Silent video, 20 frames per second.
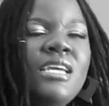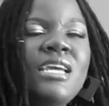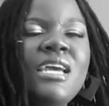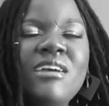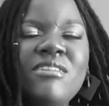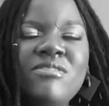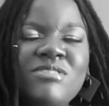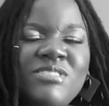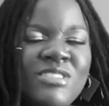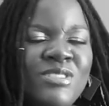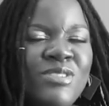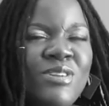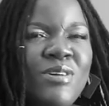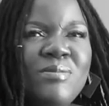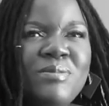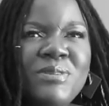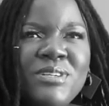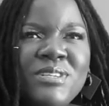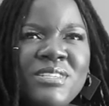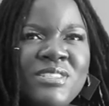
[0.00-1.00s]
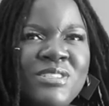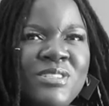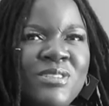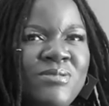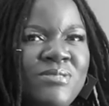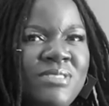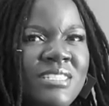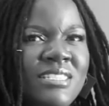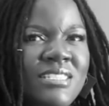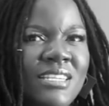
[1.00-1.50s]
Yeah, if it's not broken,
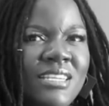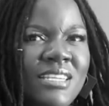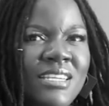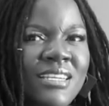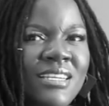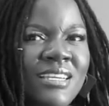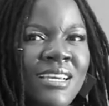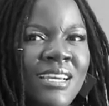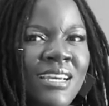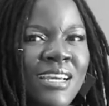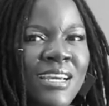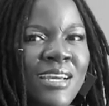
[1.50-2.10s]
don't fix it.